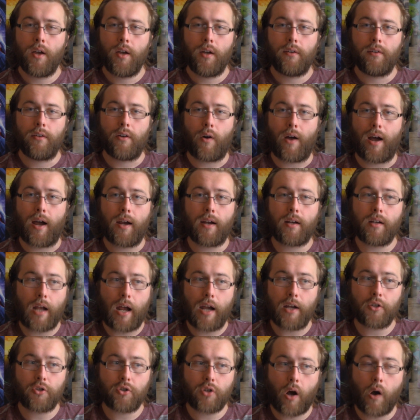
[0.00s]
You know,
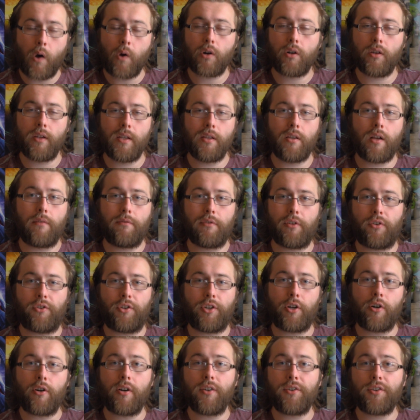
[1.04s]
I totally love this
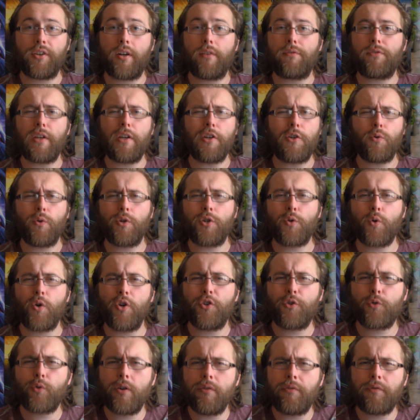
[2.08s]
series, and if they do a Toy
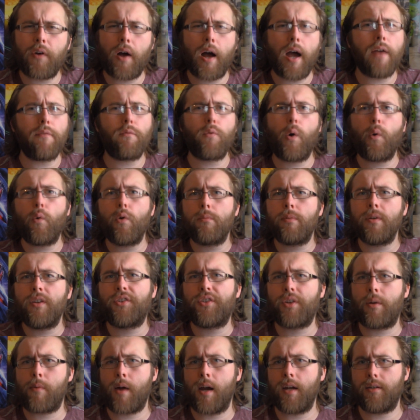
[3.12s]
Story 5, what would be
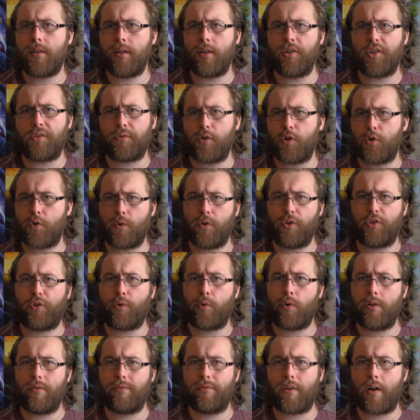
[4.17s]
some ideas for Toy
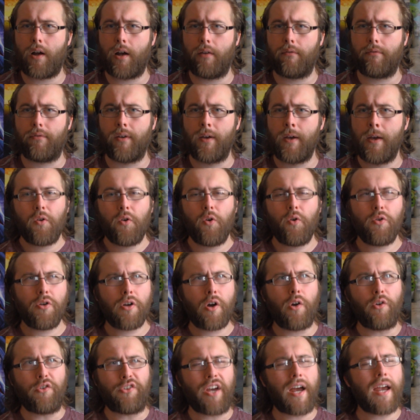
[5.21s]
Story 5? Who
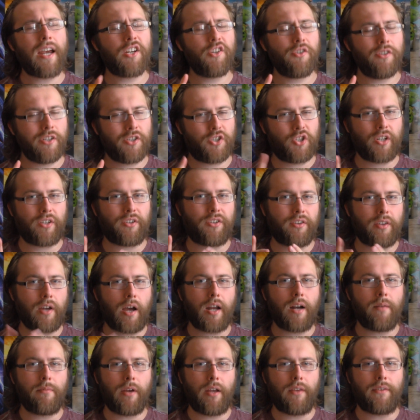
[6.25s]
knows? I actually just
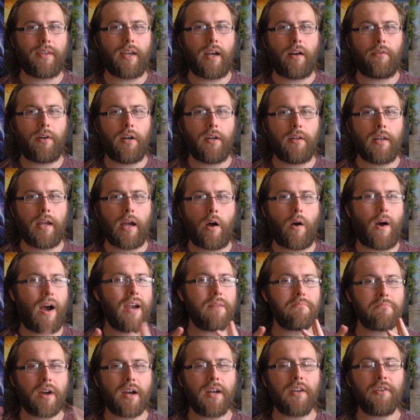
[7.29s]
thought about that right now.
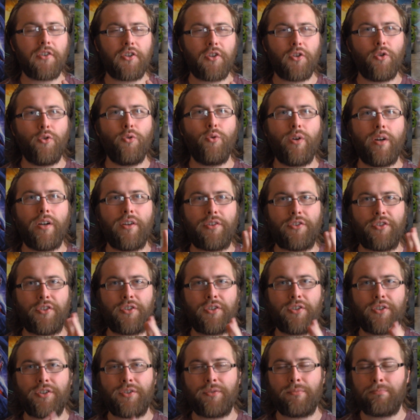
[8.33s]
I might do a
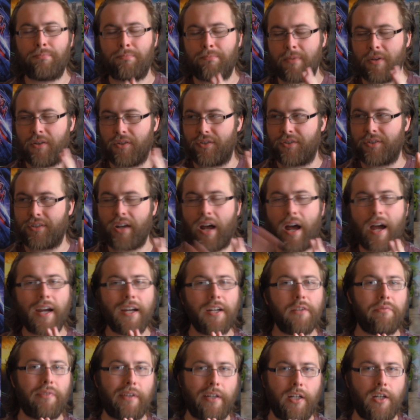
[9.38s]

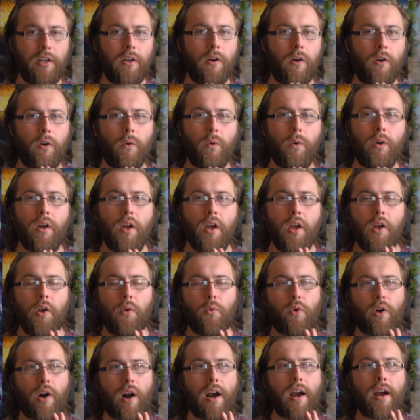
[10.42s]
side video
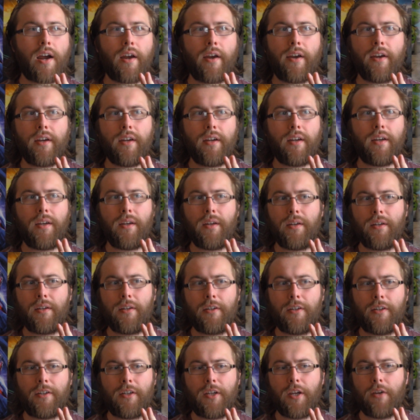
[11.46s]
where I
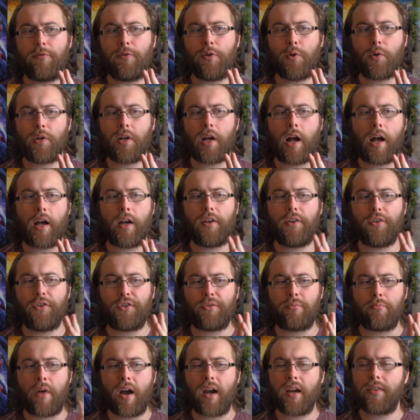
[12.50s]
give you
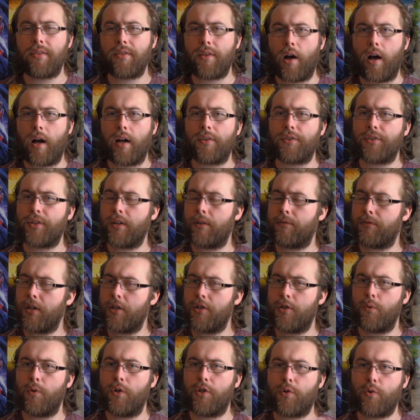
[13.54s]
guys my thoughts, and if they
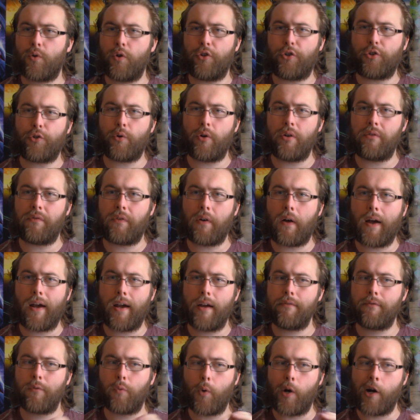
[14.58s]
do a Toy Story
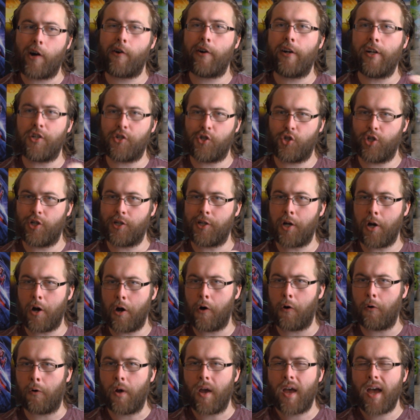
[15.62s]
5, where it should
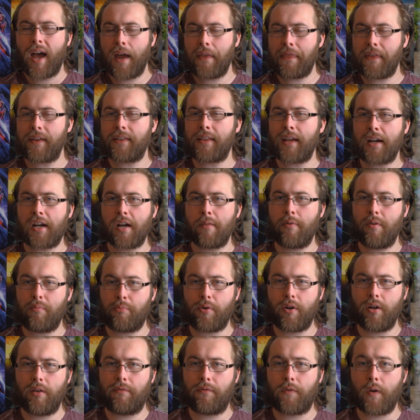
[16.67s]
go. I think that could be
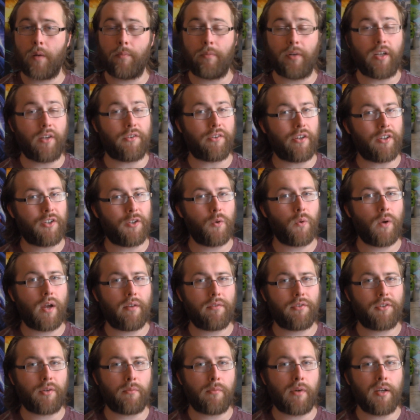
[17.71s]
pretty fun, because I do
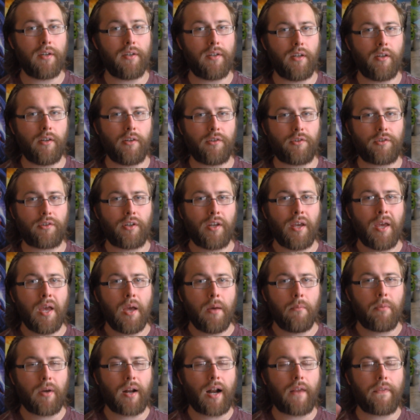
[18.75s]
have some ideas,
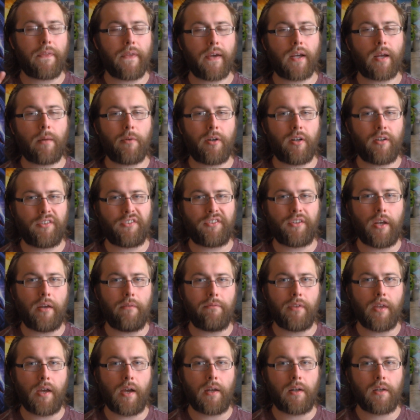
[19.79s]
but I think I'm going to
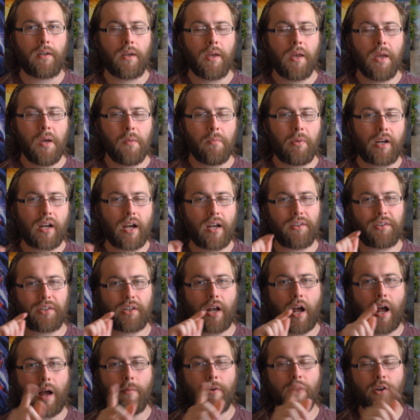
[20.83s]
save that. But guys,
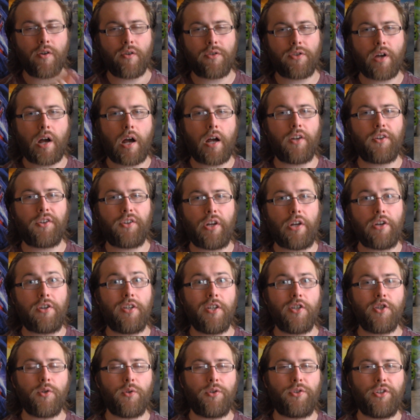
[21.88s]
comment your thoughts.
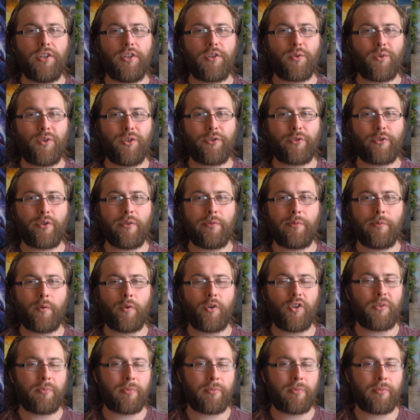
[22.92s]
Did you see Toy Story 4?